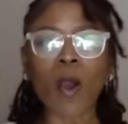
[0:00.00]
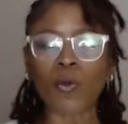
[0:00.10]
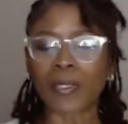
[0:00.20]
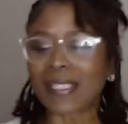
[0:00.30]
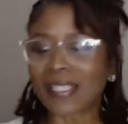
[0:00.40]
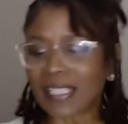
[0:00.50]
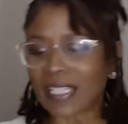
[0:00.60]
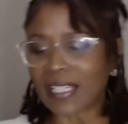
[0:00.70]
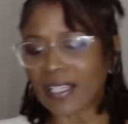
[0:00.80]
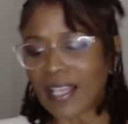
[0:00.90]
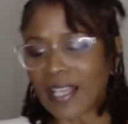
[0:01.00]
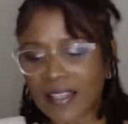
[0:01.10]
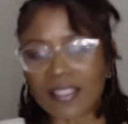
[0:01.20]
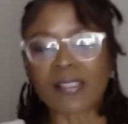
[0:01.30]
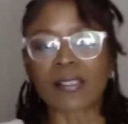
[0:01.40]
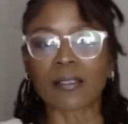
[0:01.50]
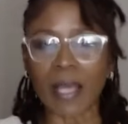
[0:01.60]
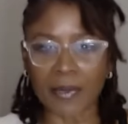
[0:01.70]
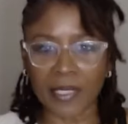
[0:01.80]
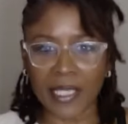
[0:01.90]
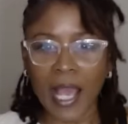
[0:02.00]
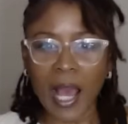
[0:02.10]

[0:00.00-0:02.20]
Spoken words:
we see this celebrity.